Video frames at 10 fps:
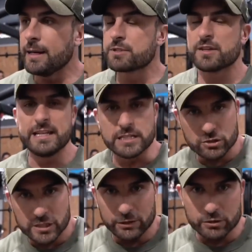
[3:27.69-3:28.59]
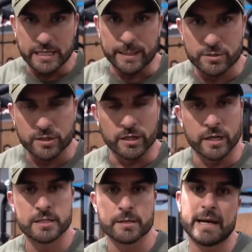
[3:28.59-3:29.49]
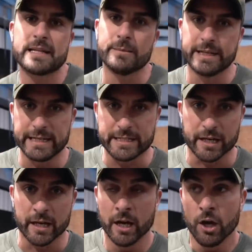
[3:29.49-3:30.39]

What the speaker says: So these are just little tips to make them easier,